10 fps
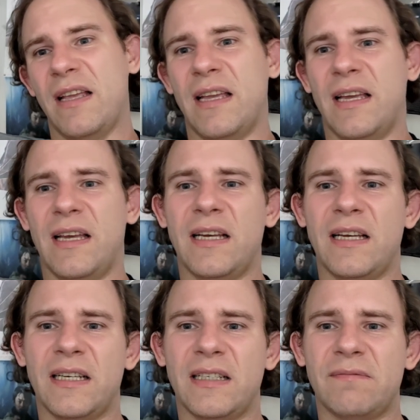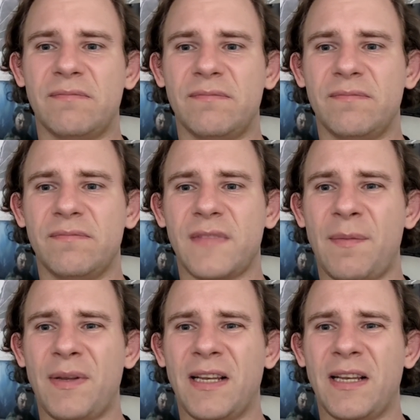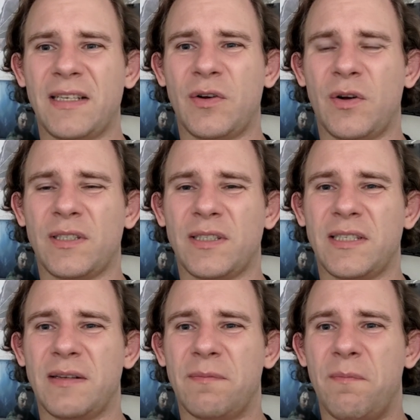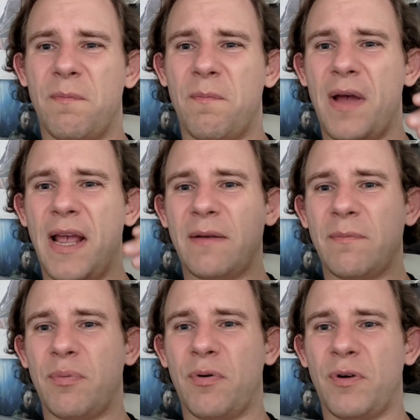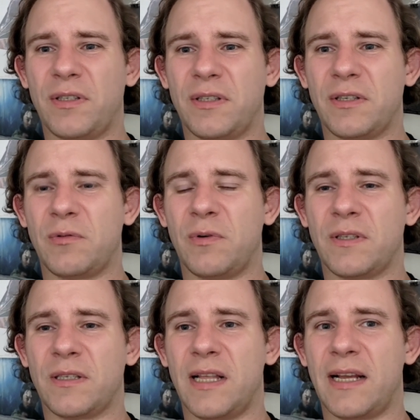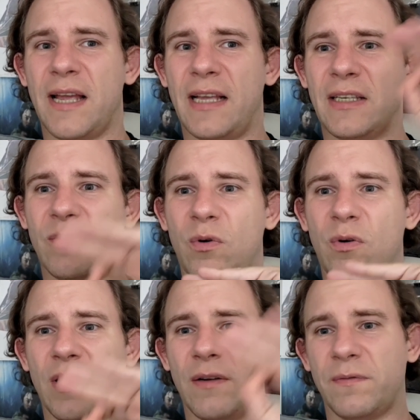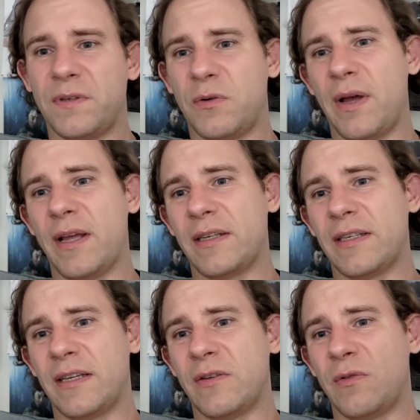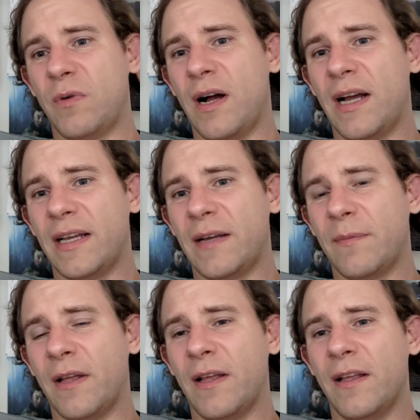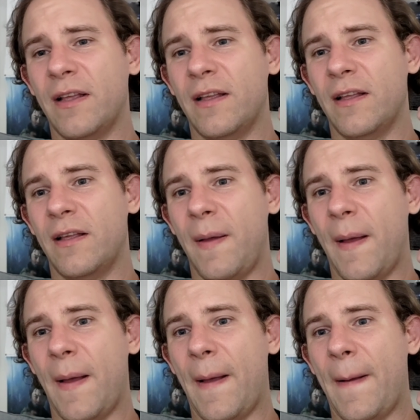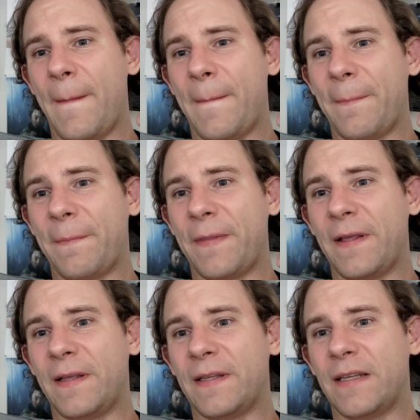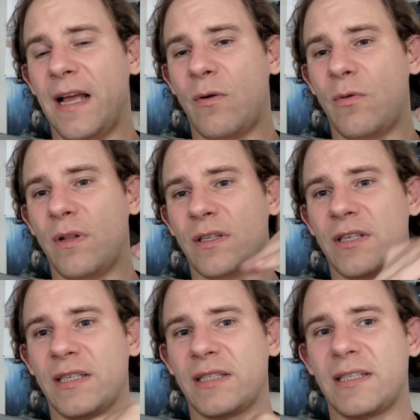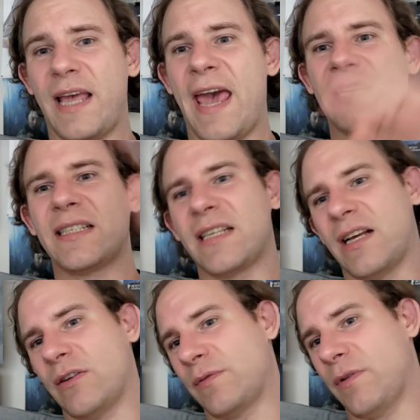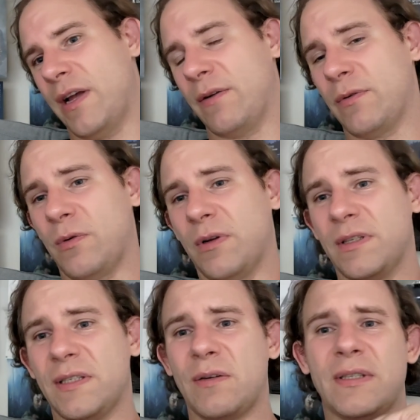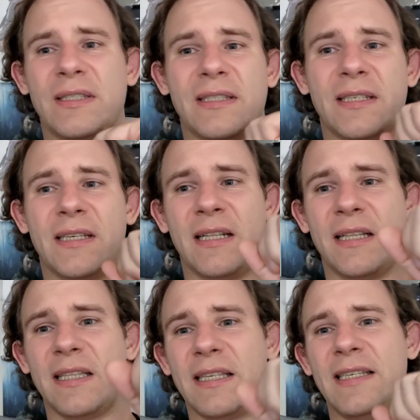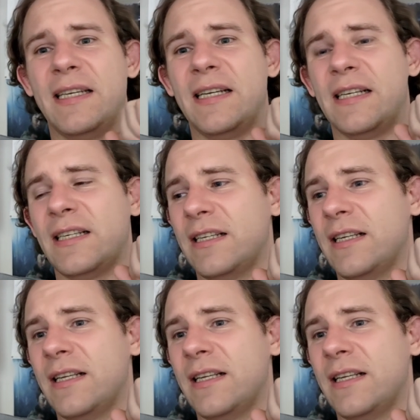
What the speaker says: yeah, I mean, it got the main point across, like, hey, you all have no idea who I am. I will just act it out for everyone. So it's clear